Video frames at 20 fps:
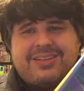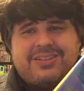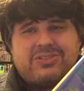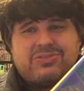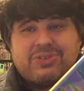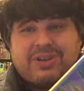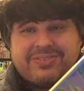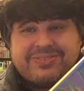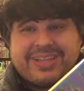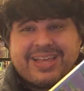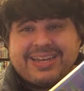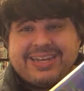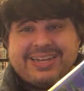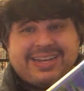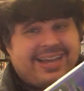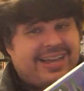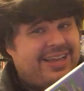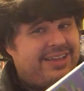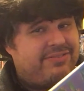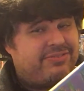
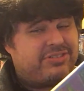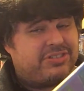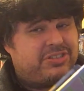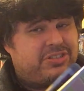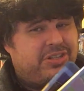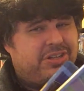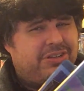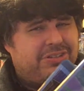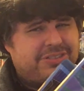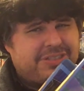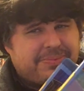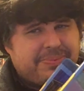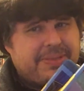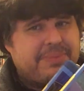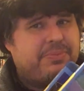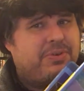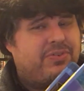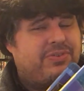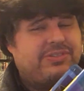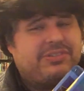$12.99 for Studio
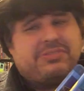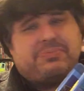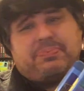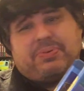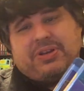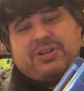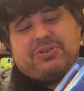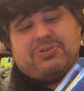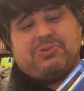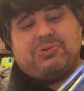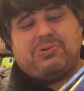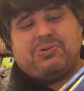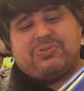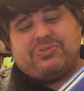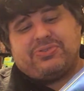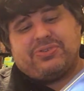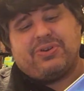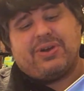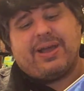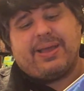Ghibli movies is pretty cool.
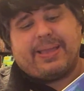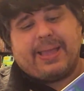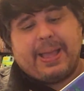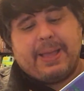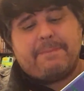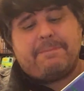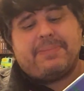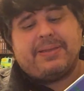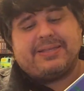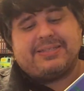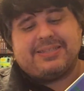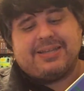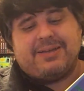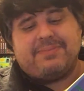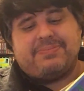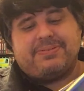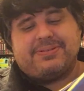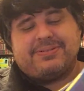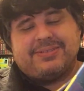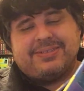So I picked
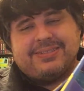up